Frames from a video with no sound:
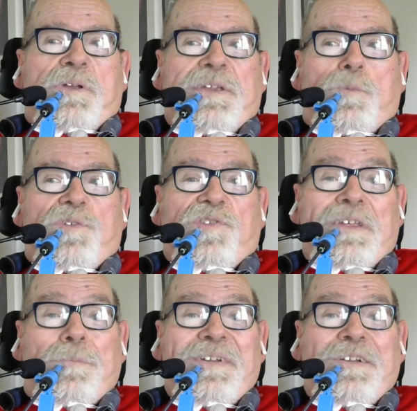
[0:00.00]
He would
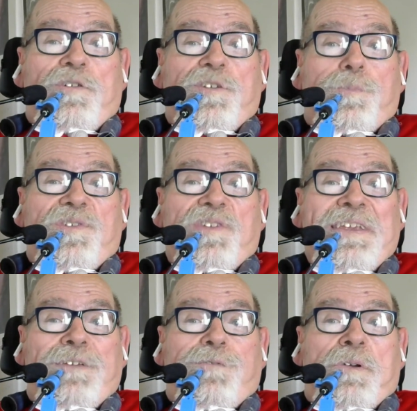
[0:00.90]
celebrate Christmas
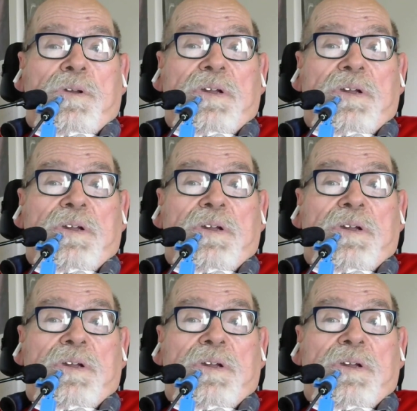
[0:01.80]
Eve